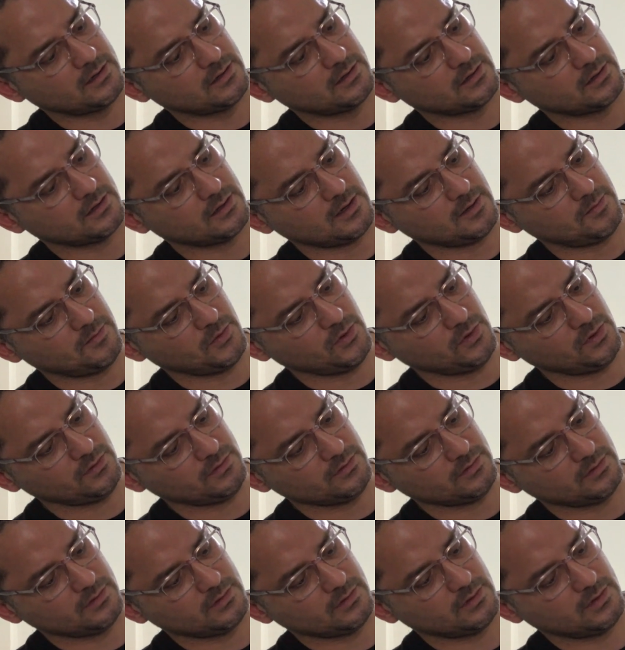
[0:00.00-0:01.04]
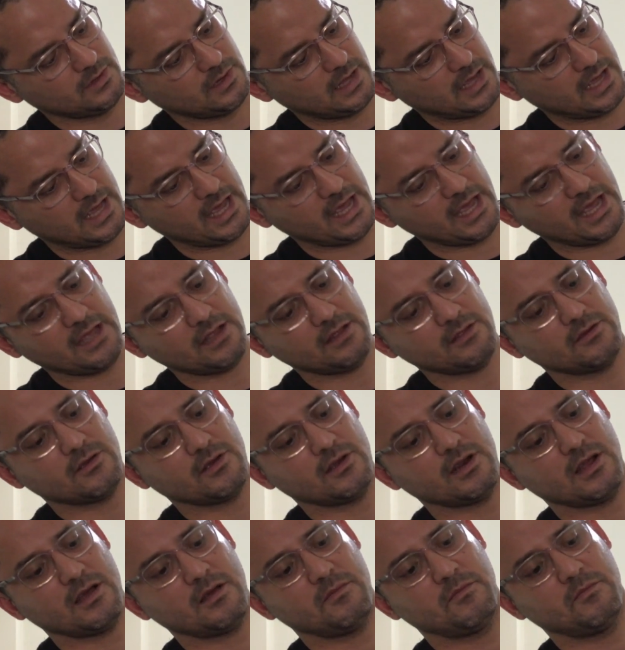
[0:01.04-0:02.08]
You're gonna put, and you're
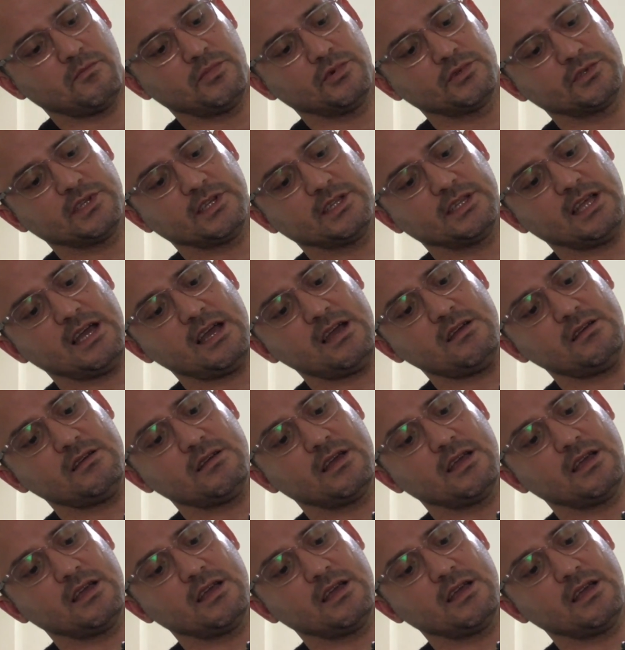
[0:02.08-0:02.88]
gonna push it down,